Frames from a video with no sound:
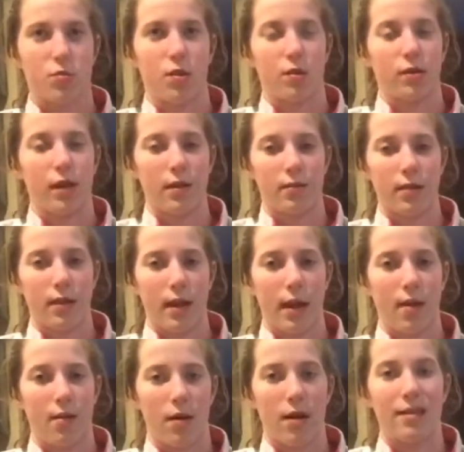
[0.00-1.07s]
You just want to let
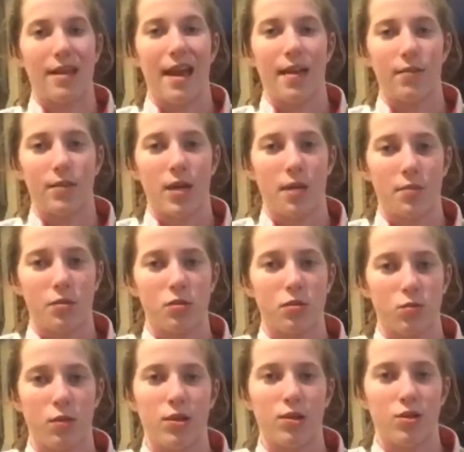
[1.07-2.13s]
it ring out, and every
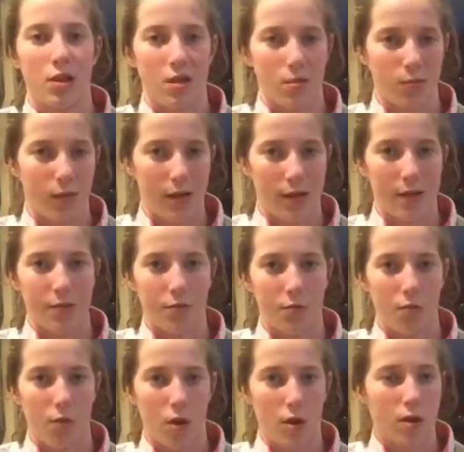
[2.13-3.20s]
time you switch, then you play
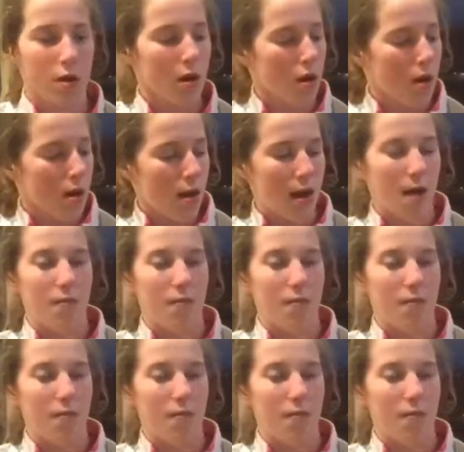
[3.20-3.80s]
that new chord.